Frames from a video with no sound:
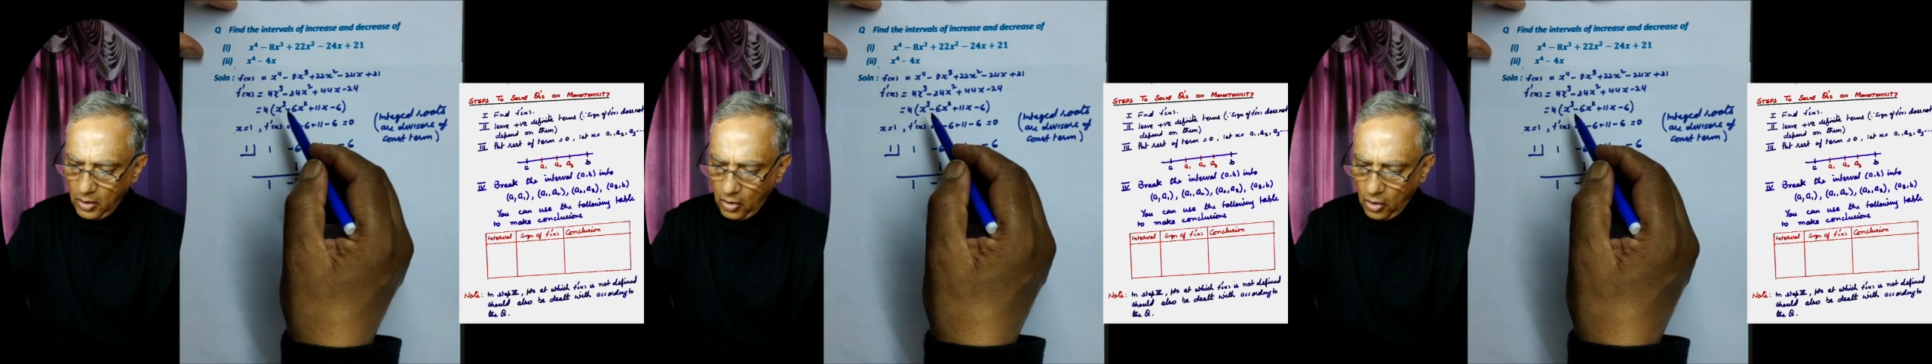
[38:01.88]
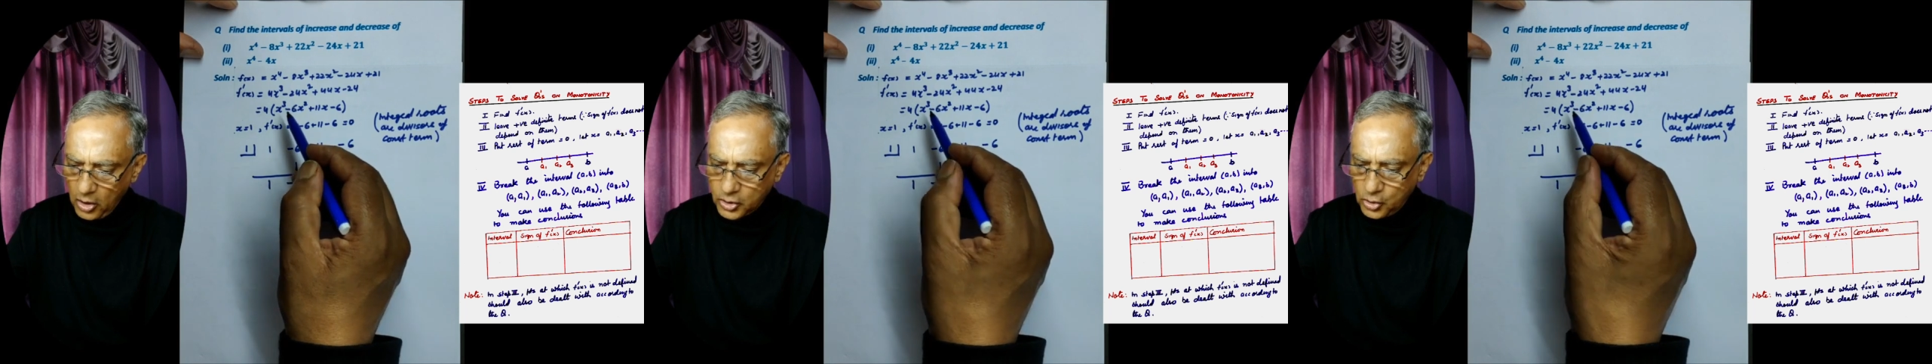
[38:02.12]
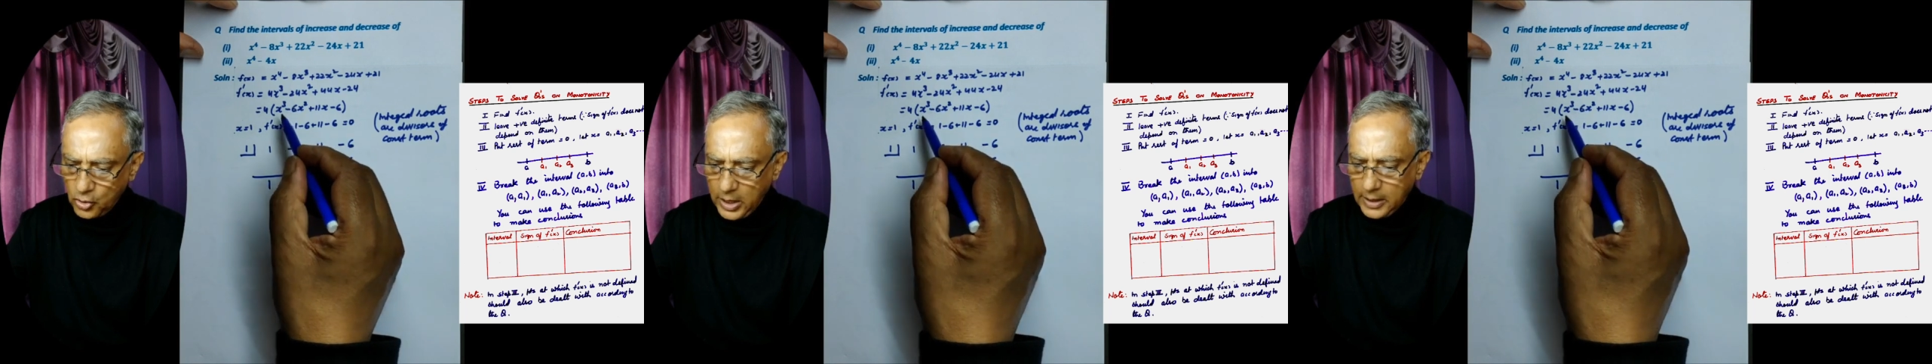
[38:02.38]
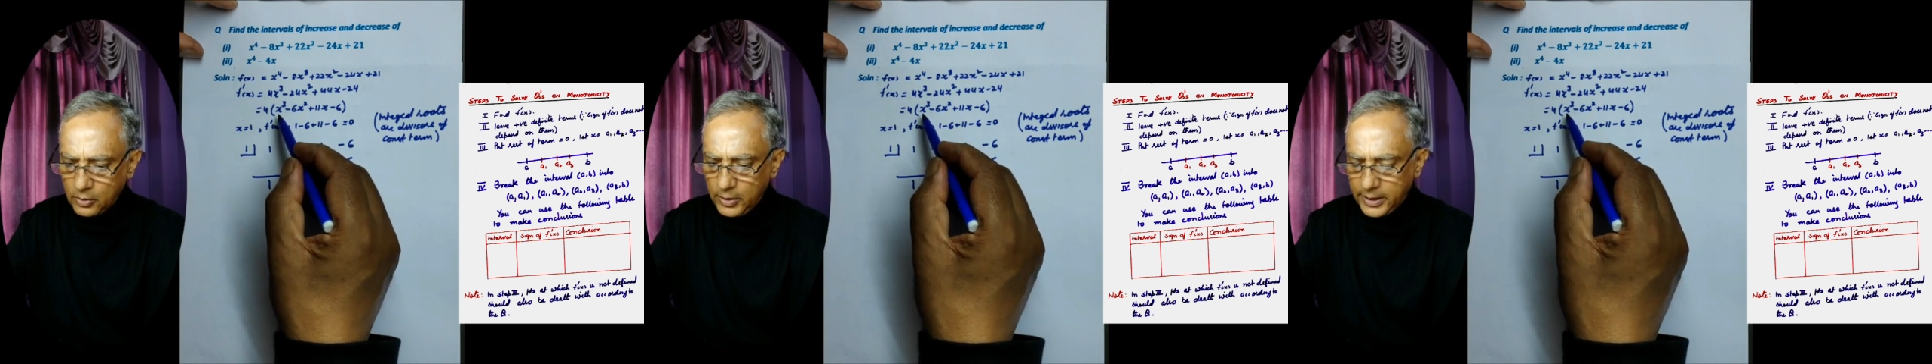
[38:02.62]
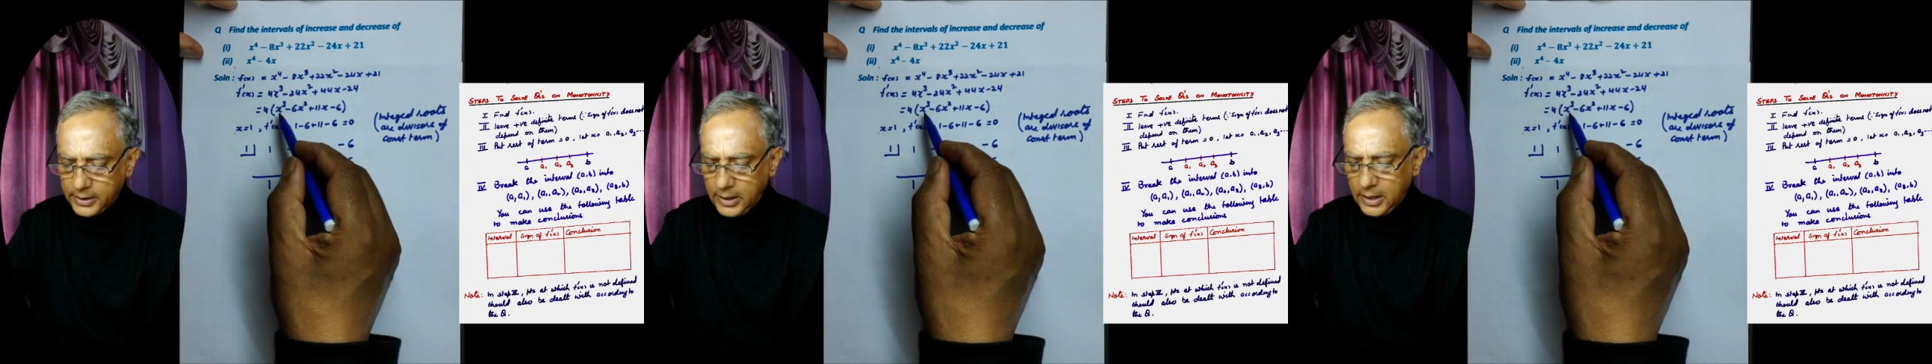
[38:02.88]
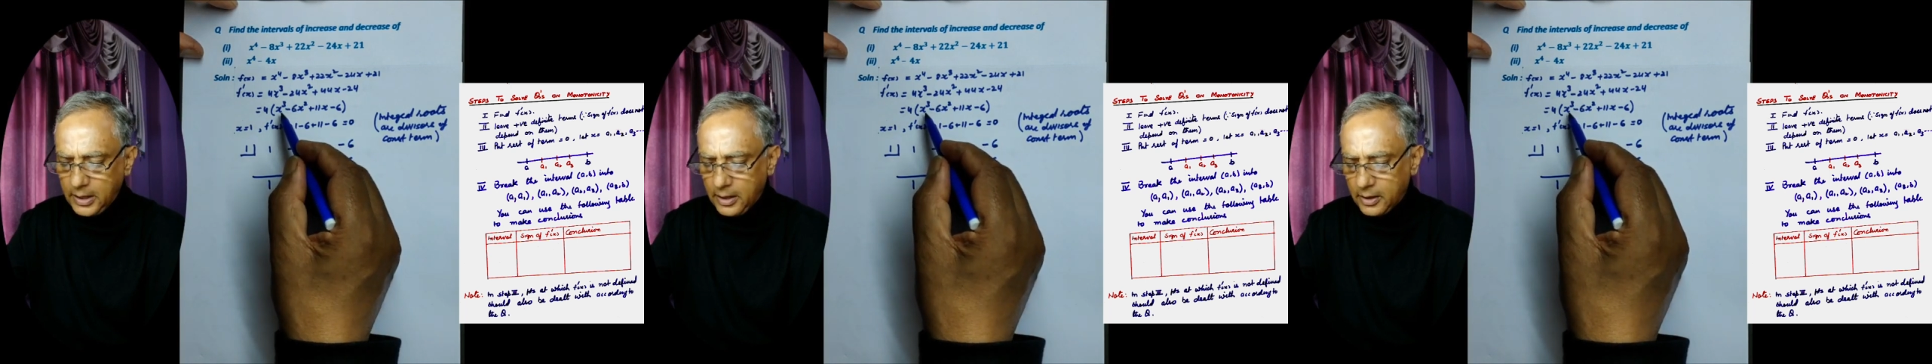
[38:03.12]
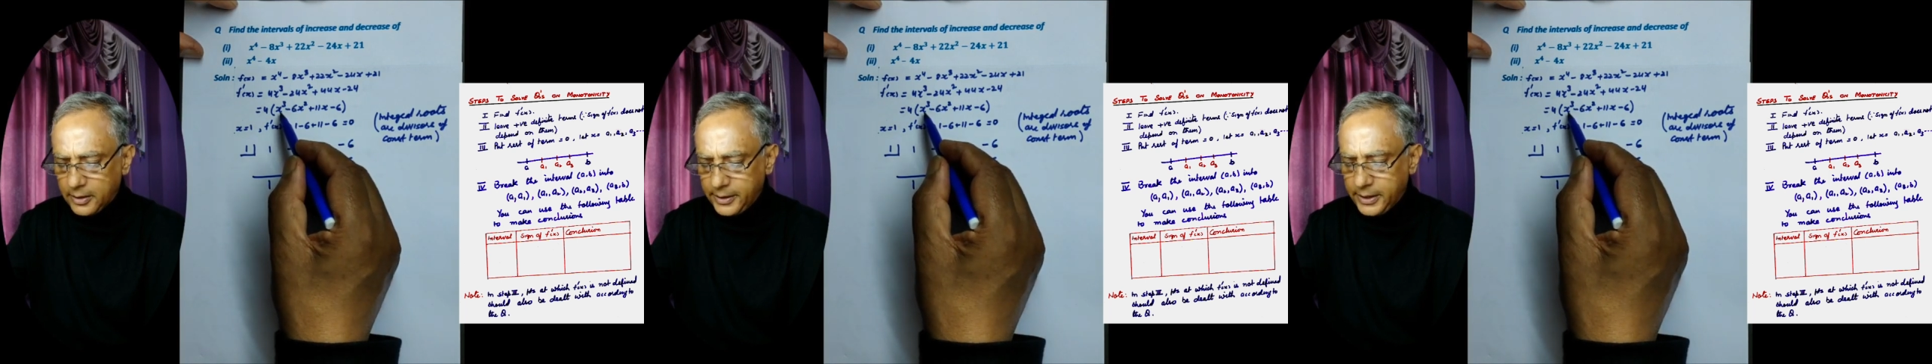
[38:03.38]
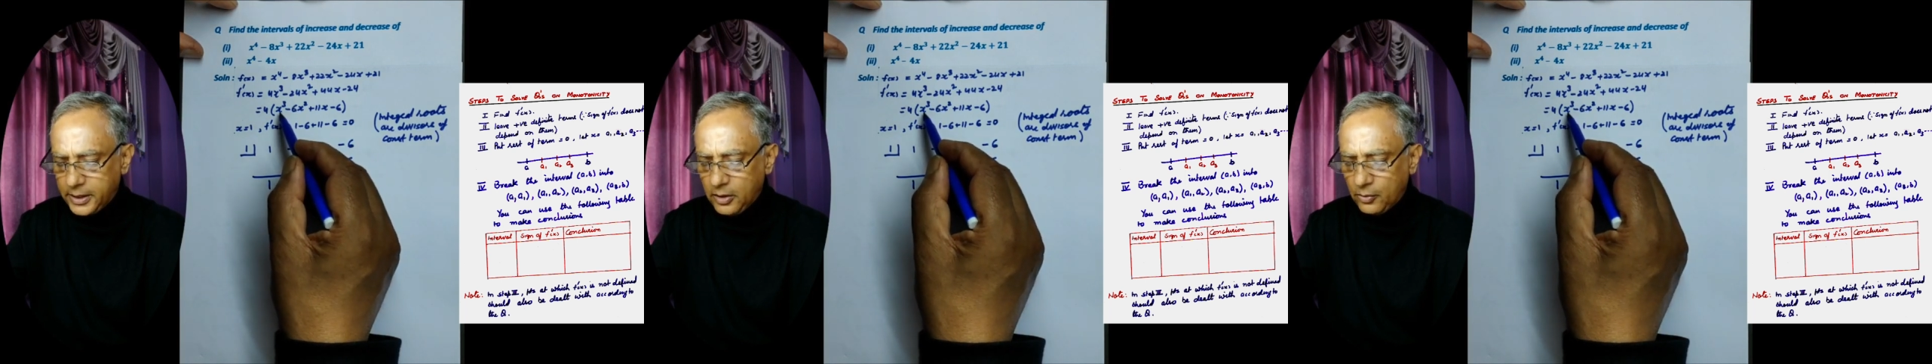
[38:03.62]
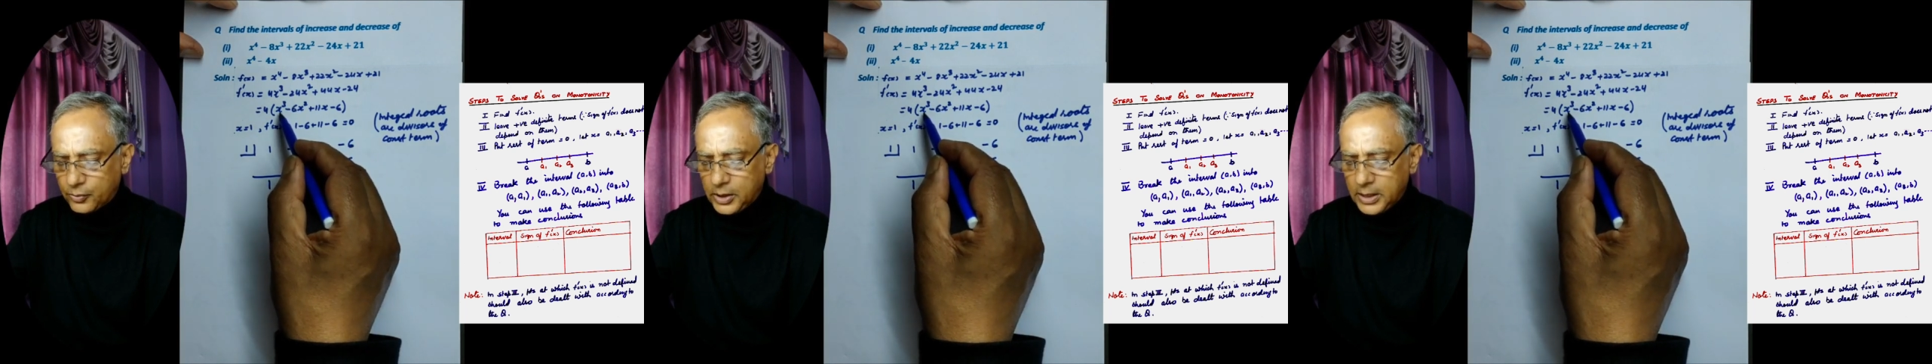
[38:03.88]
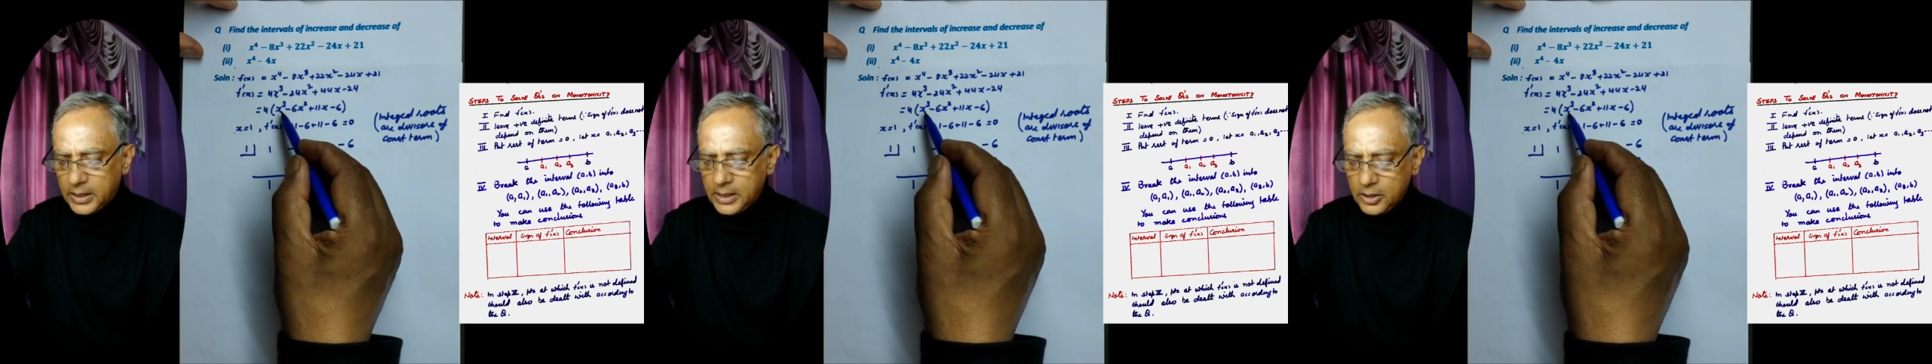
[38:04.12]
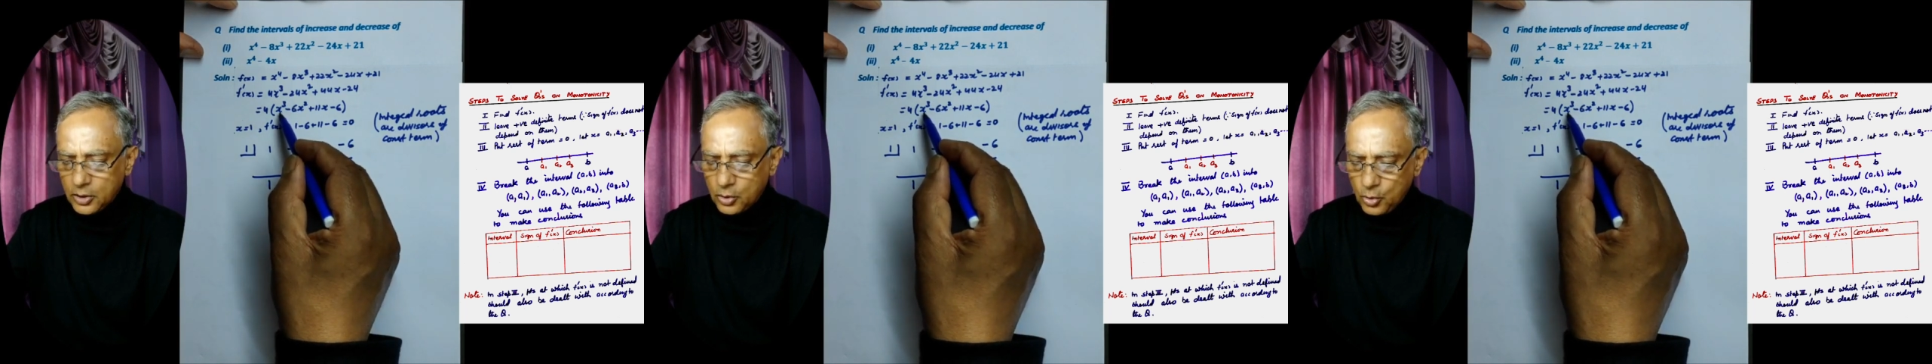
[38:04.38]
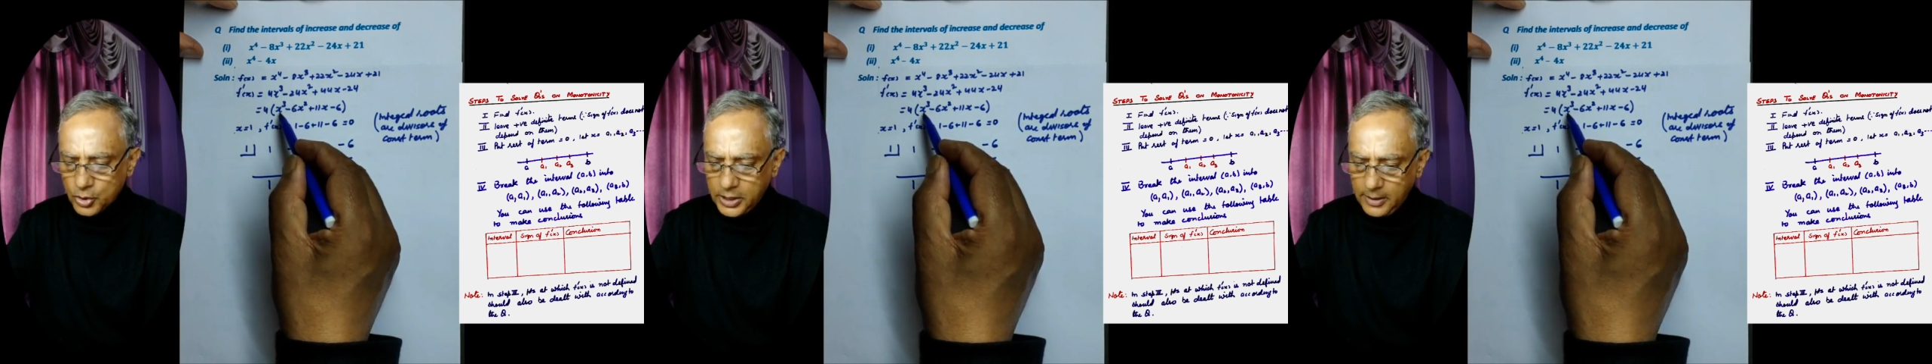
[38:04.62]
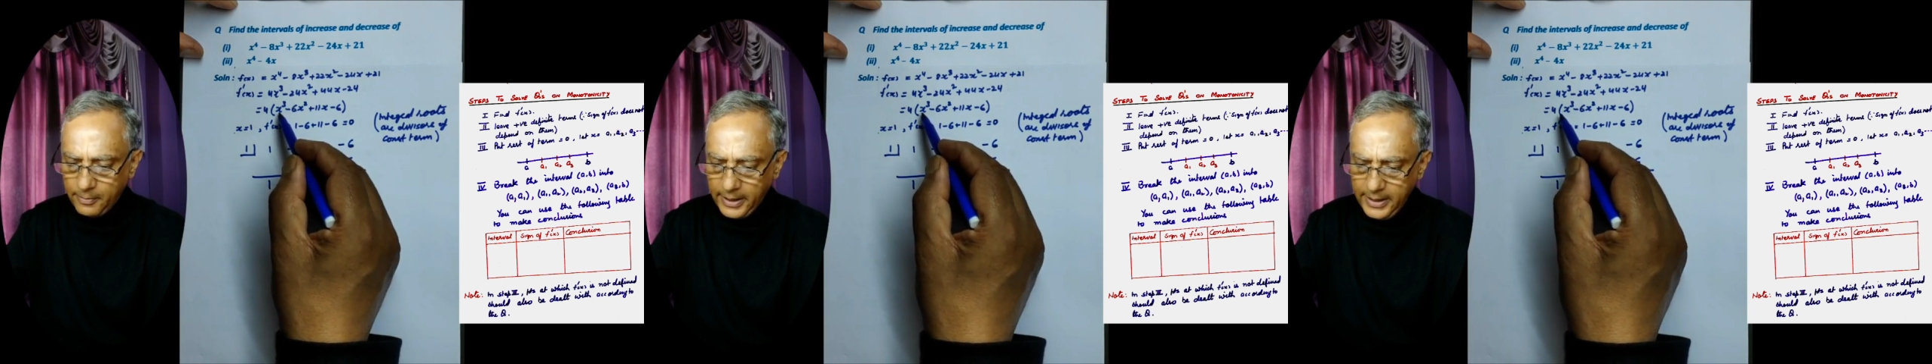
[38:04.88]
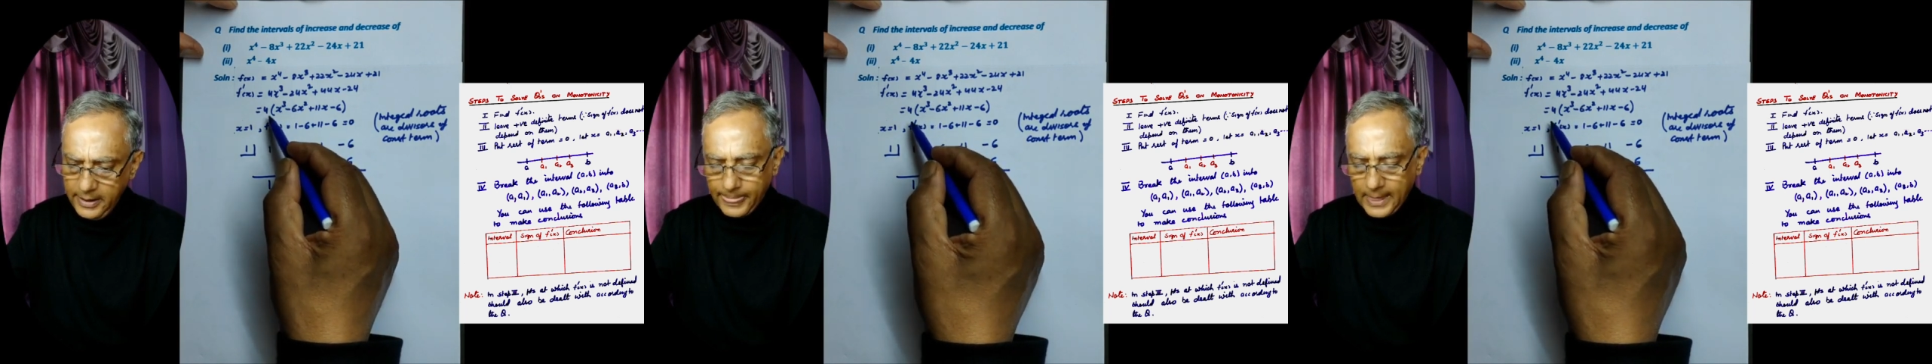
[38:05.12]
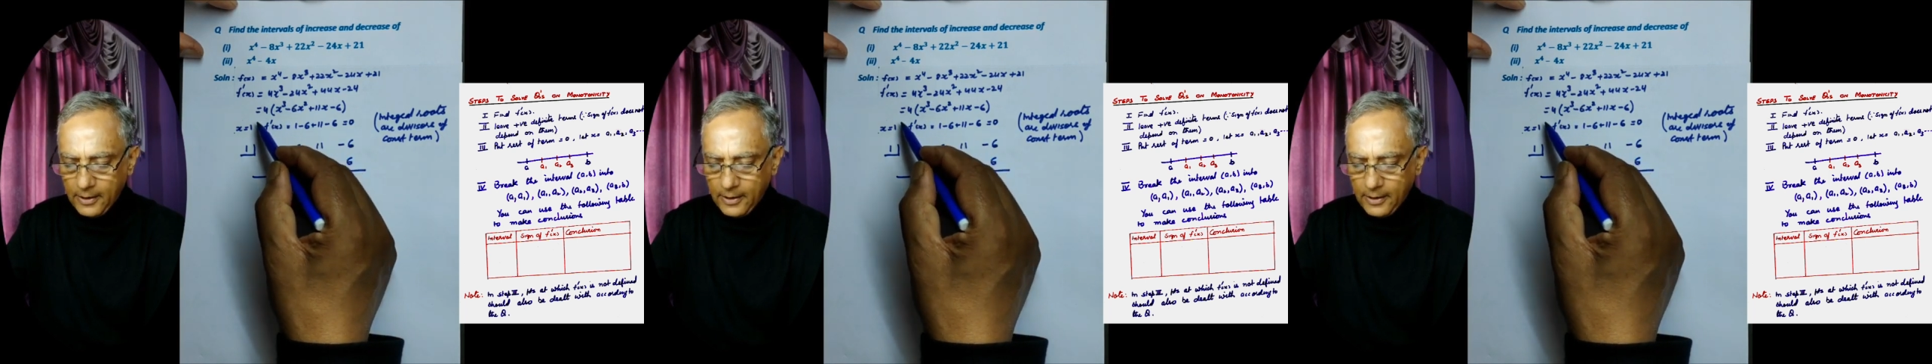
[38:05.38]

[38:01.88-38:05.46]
also calculate the degree of the quotient by,